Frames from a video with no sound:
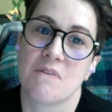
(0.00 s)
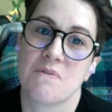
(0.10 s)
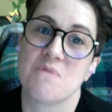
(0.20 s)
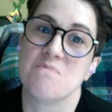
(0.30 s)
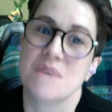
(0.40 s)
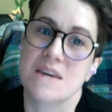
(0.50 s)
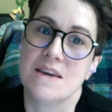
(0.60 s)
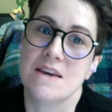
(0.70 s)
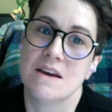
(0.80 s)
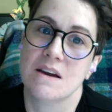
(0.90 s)
For
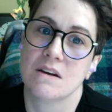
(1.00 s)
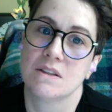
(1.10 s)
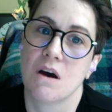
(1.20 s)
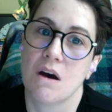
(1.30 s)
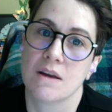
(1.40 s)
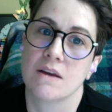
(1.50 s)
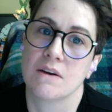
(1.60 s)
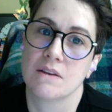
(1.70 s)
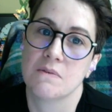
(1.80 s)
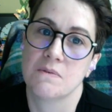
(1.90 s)
me, talking
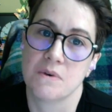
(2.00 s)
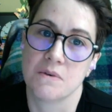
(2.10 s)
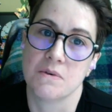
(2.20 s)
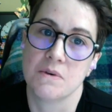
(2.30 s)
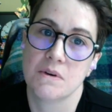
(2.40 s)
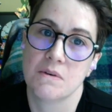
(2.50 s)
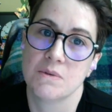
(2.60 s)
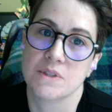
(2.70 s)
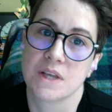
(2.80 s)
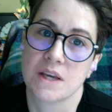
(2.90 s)
on the phone
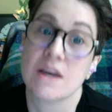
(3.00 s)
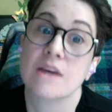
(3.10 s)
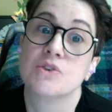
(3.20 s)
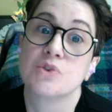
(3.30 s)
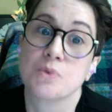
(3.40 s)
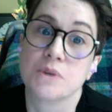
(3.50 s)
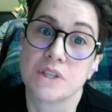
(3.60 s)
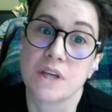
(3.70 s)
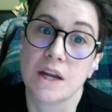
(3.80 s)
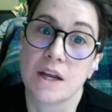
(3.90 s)
was like
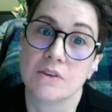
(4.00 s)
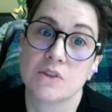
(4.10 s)
excruciating.